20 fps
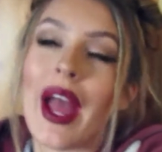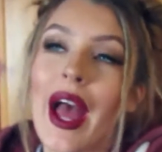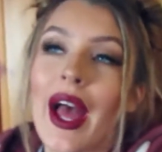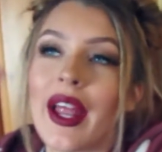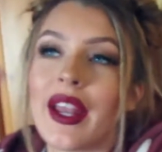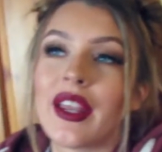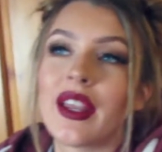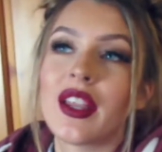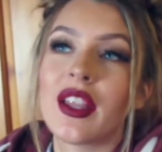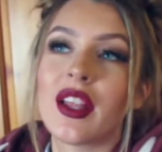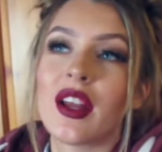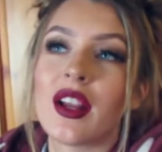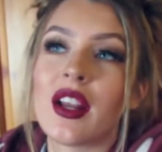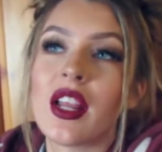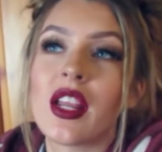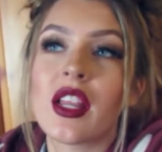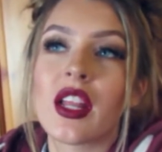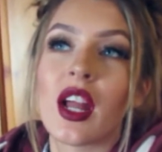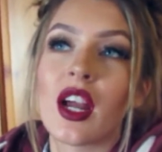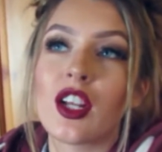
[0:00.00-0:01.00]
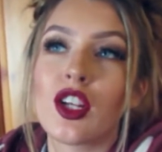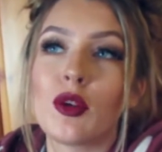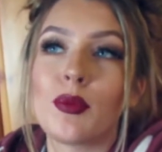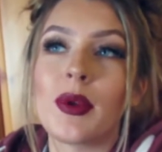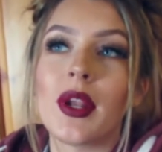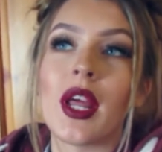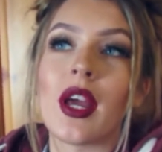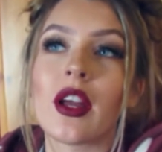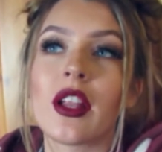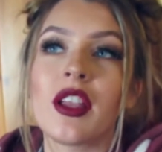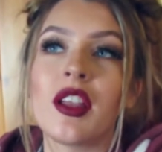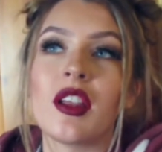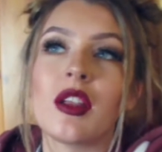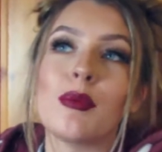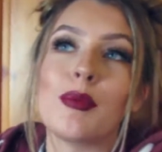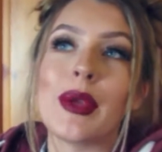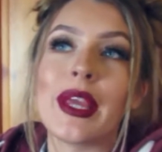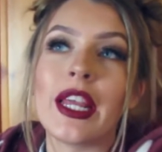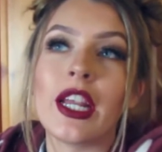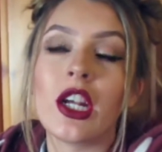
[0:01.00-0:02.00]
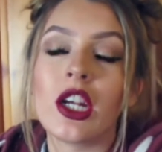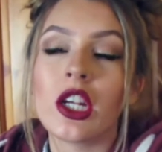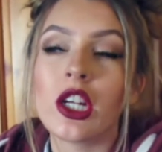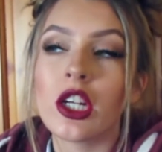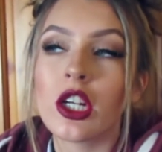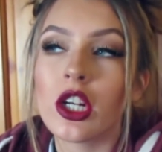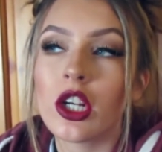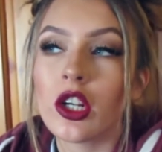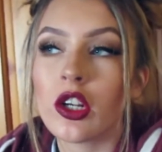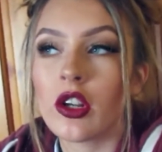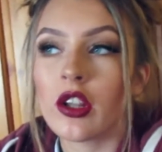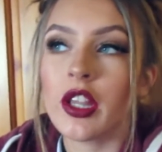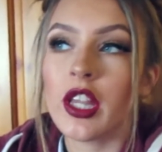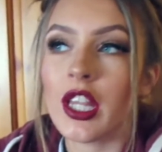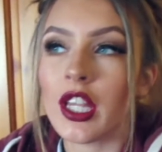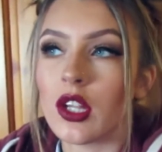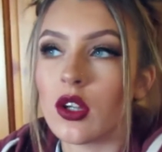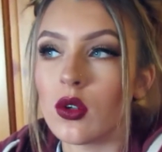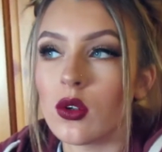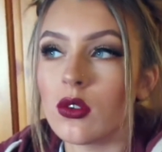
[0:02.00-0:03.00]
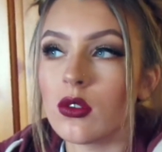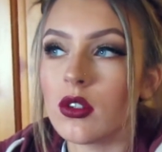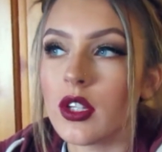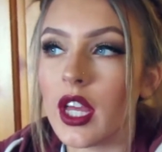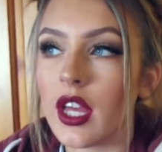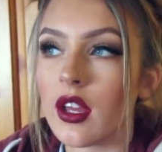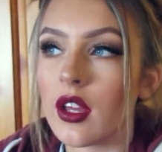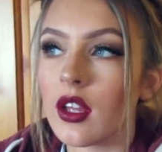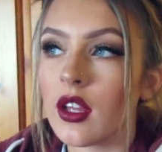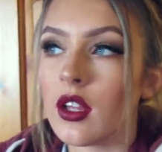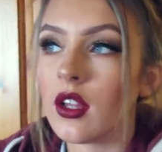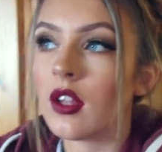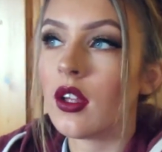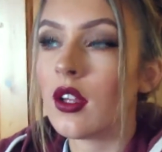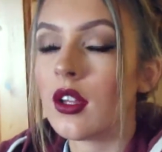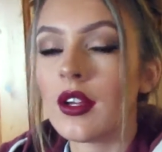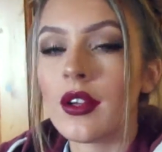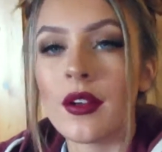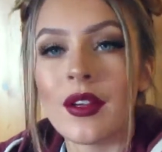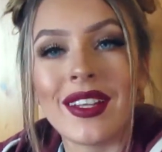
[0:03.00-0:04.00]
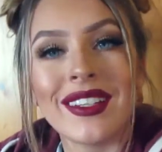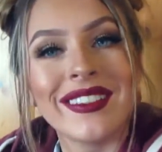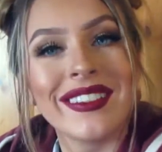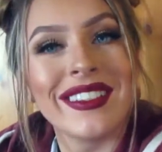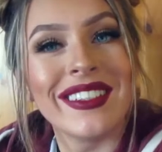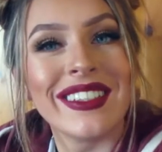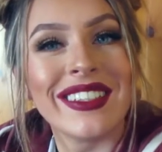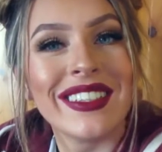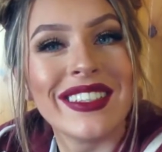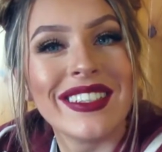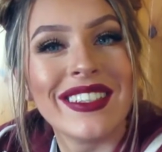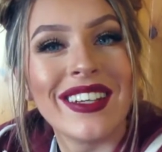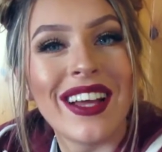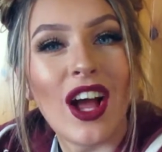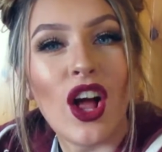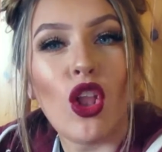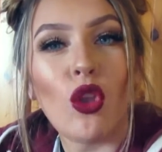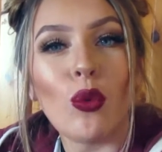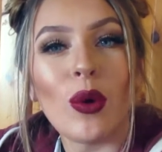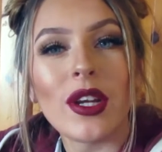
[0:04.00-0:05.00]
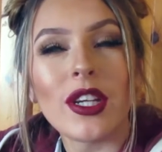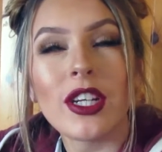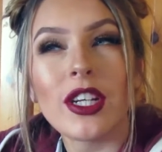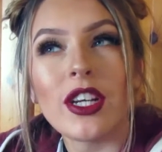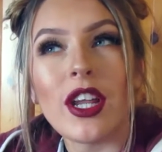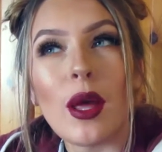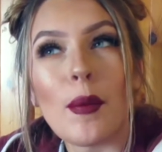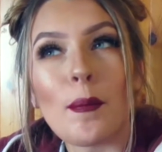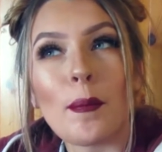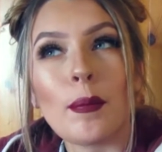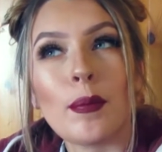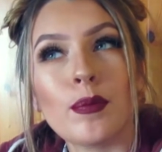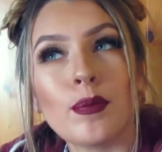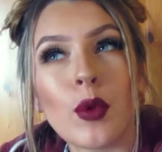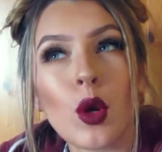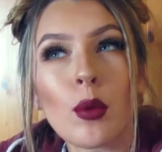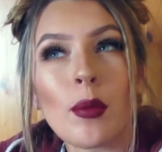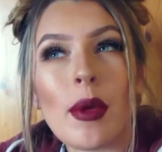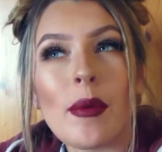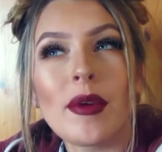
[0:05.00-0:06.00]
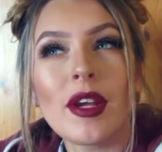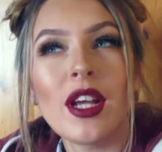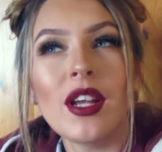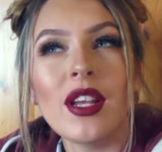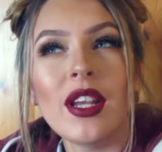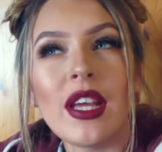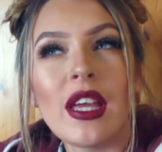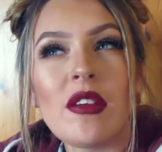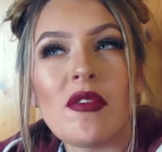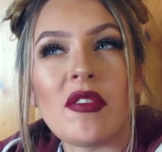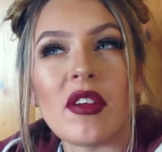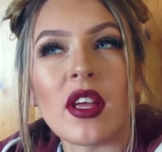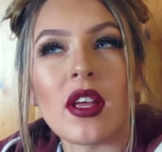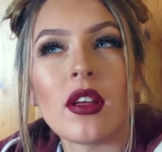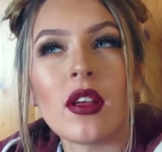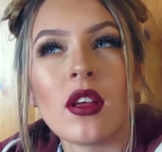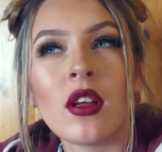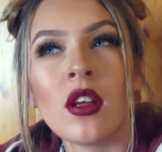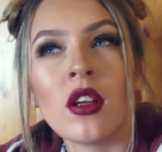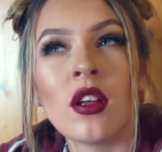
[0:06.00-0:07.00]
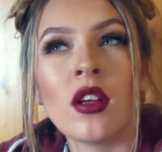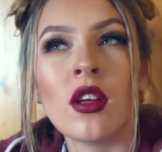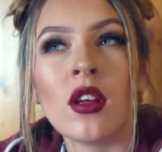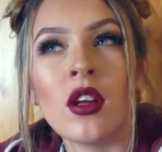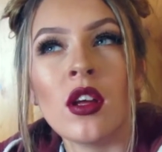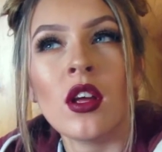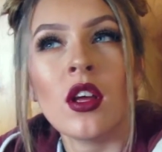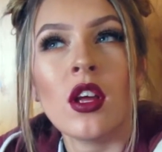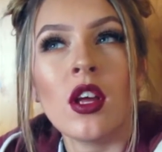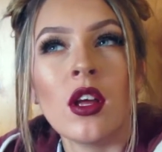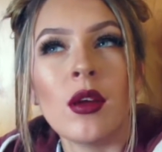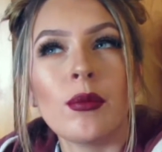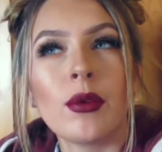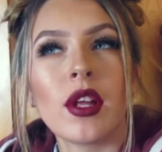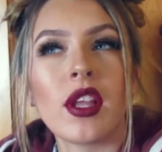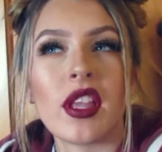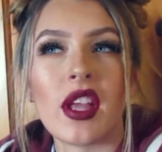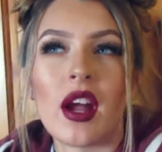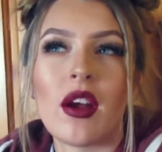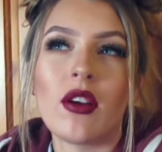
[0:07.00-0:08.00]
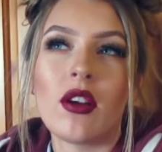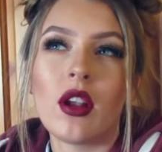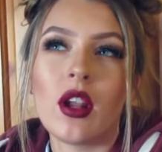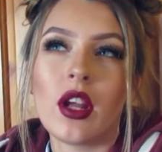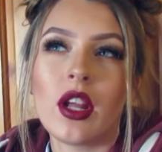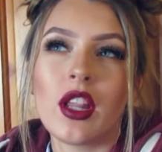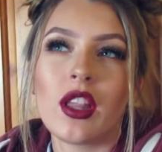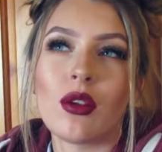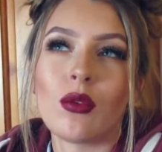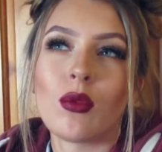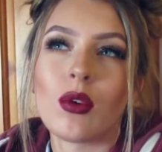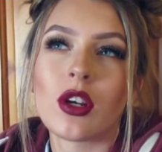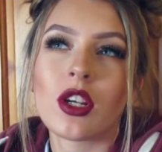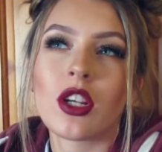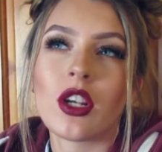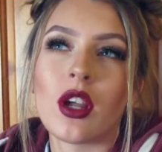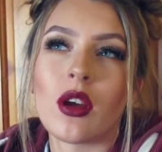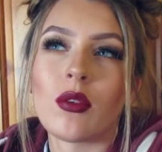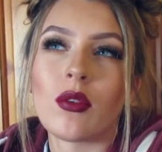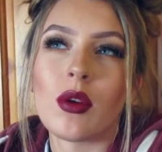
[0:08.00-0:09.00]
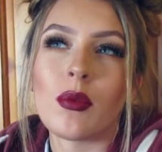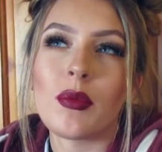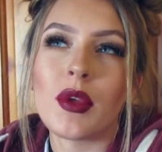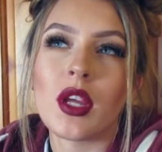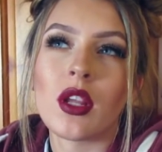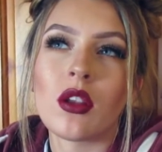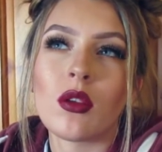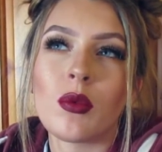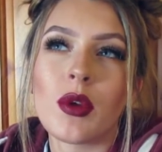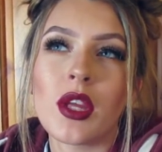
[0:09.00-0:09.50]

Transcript: and I need to catch up on X on the Beach. So yeah, I'll watch them. Or maybe I'll leave it, because Aaron likes to watch that with me on the